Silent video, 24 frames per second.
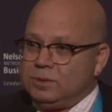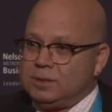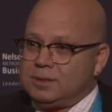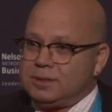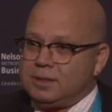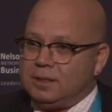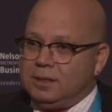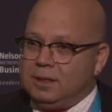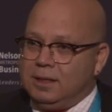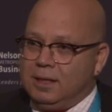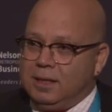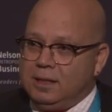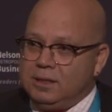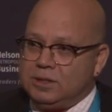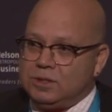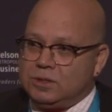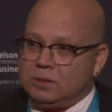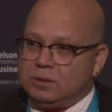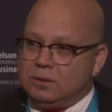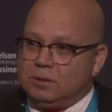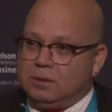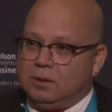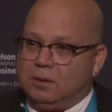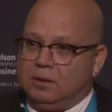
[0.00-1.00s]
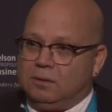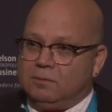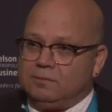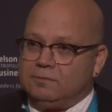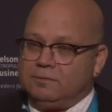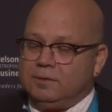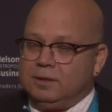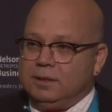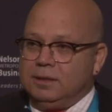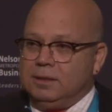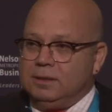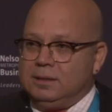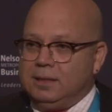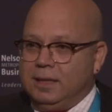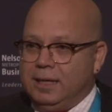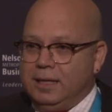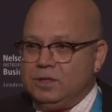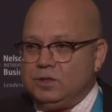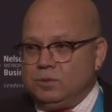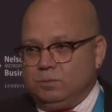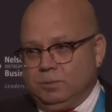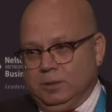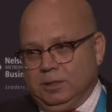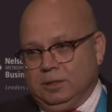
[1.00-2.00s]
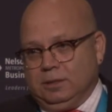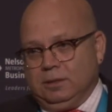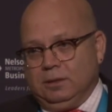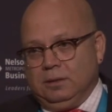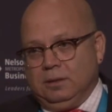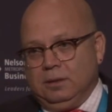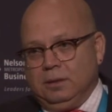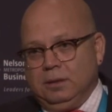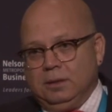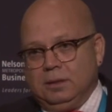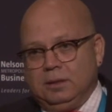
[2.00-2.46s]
It's the nature of engagement.